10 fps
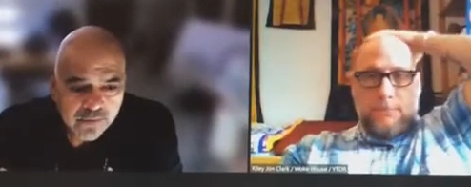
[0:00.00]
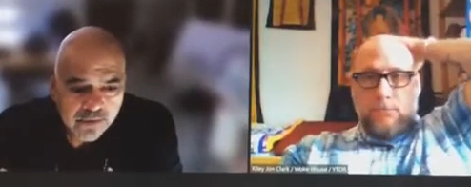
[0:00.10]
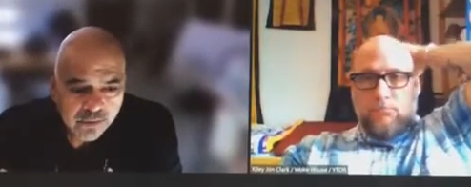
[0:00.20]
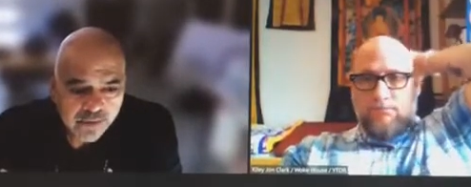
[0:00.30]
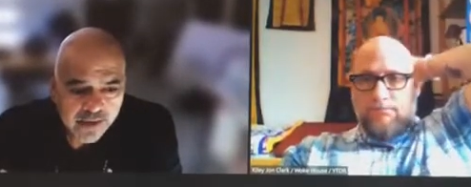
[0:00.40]

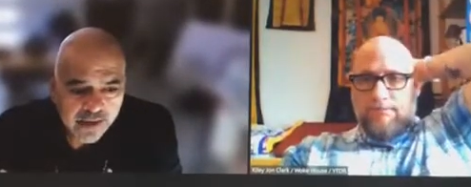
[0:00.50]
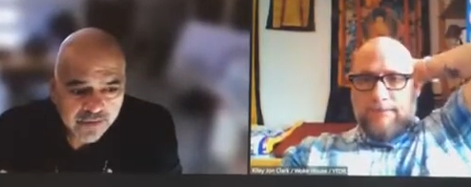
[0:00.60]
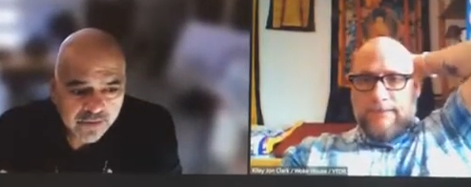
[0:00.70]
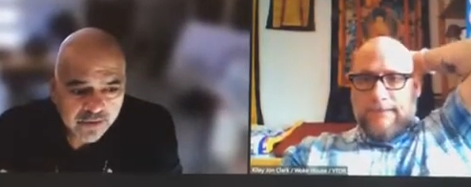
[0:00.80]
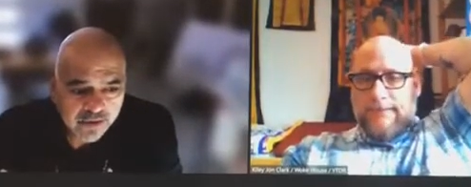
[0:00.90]
Speaker 1: and we
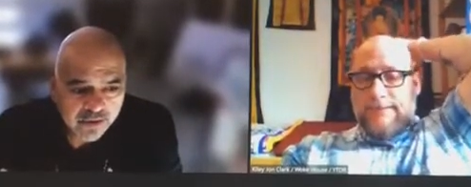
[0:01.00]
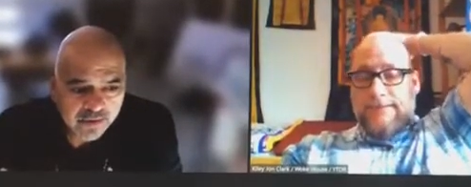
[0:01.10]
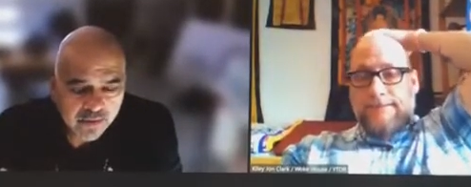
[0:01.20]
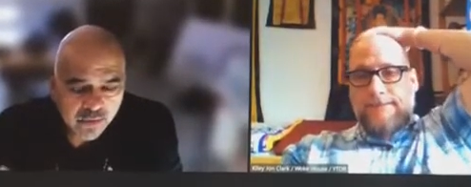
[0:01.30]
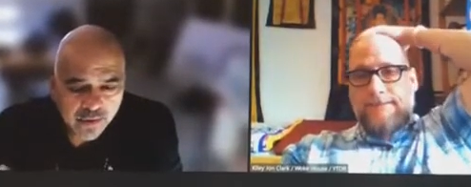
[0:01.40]
have a,
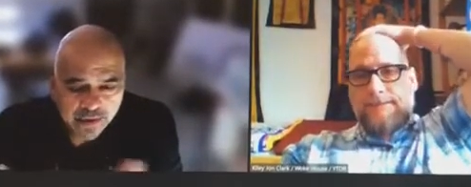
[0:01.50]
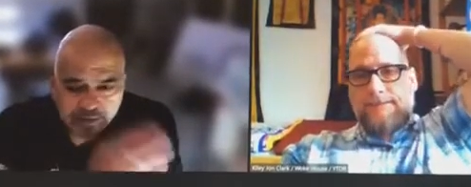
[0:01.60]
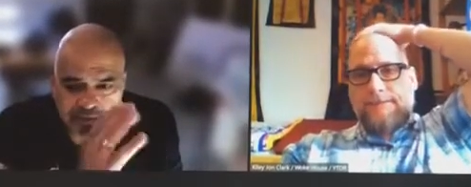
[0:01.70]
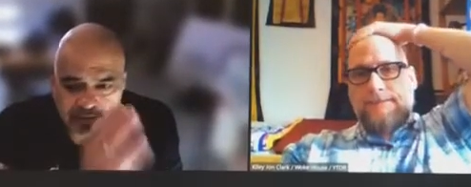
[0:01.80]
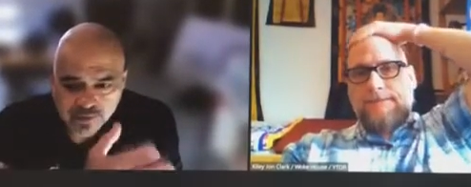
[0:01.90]
a, way
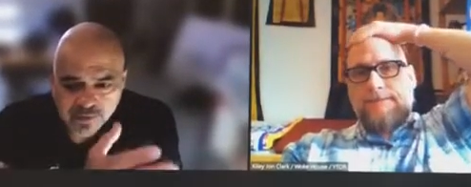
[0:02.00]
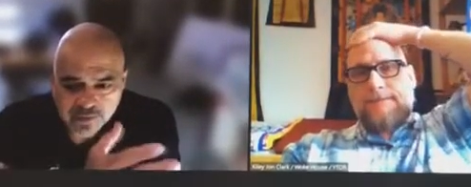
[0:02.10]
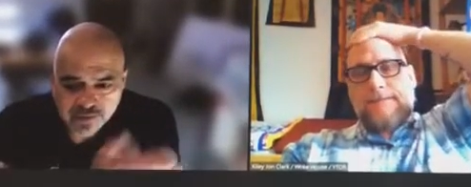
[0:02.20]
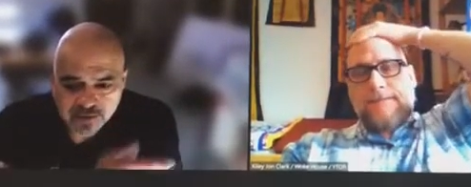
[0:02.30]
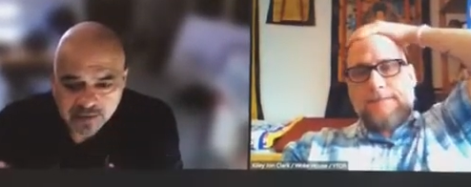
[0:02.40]
to
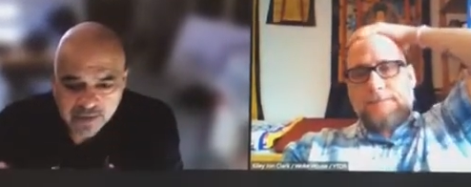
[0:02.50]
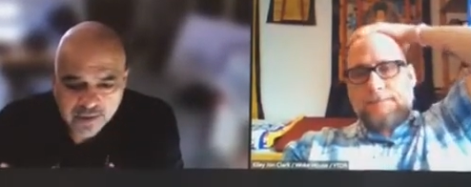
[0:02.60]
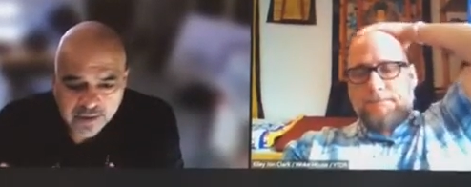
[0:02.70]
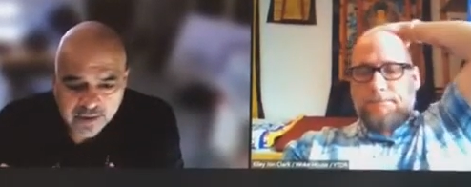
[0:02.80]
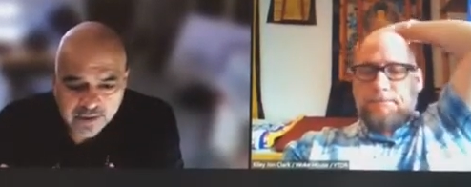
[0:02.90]
funnel
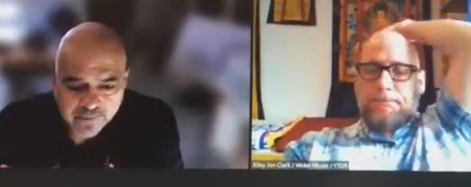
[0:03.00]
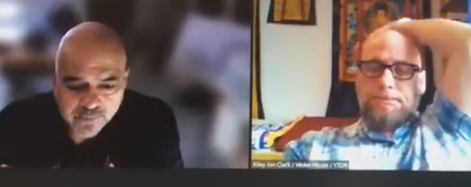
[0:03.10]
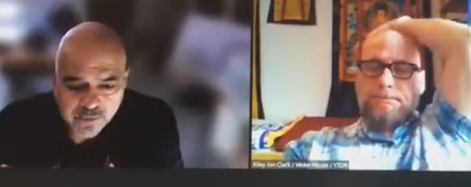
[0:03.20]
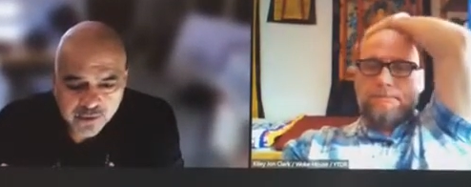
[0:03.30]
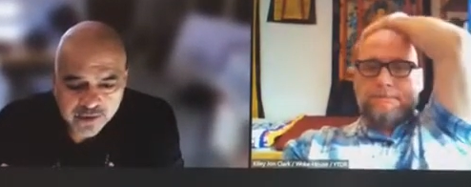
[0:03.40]
um,
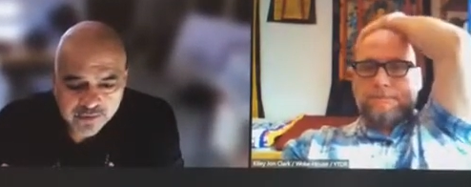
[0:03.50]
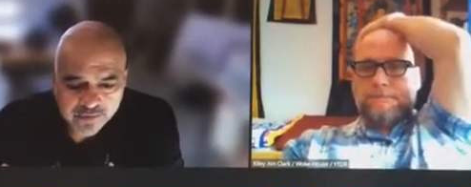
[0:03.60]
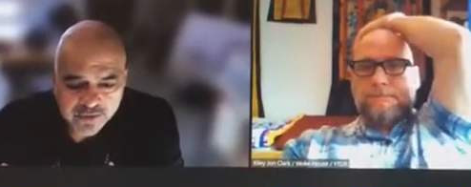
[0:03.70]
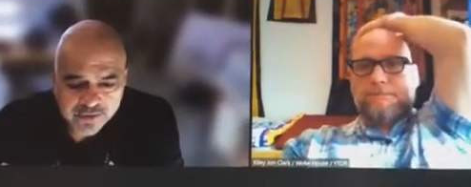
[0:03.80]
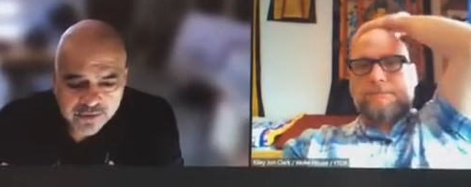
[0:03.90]
directly
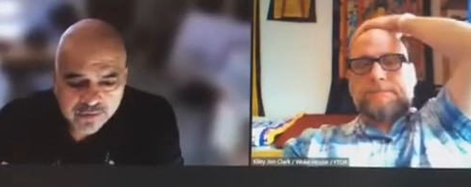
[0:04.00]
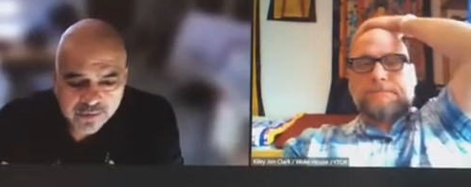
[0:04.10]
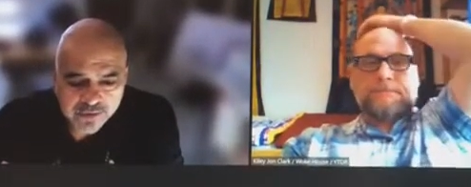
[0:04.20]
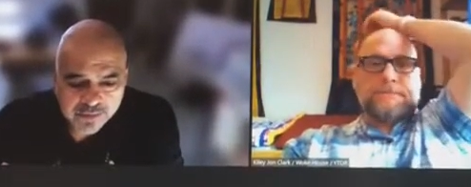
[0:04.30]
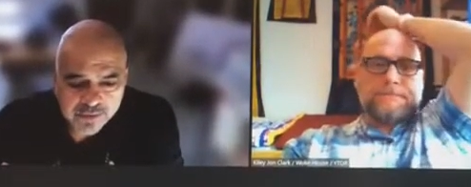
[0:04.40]
funnel
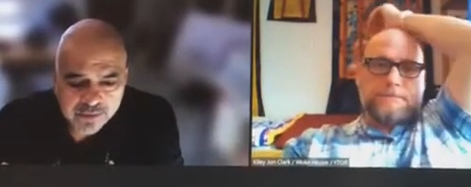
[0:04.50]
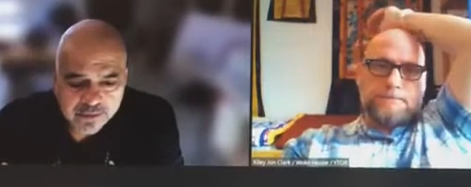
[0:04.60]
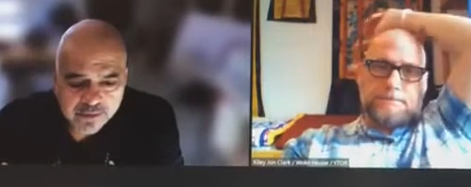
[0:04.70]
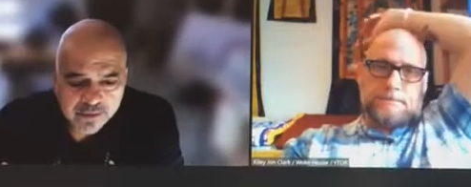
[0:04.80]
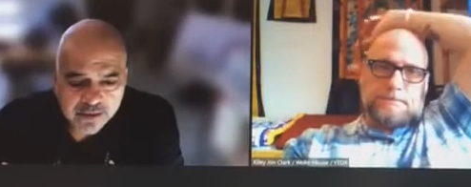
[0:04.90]
with
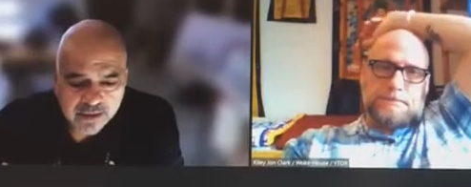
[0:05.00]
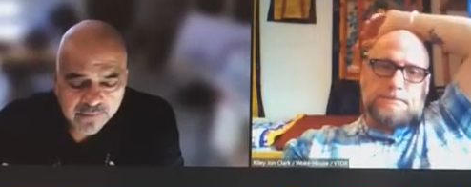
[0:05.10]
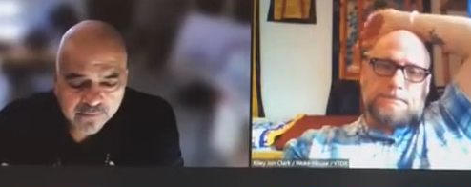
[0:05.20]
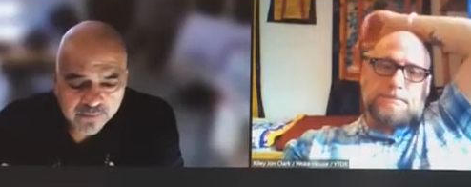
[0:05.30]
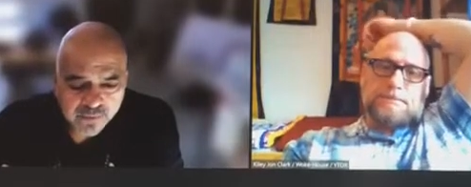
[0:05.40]
minimum um,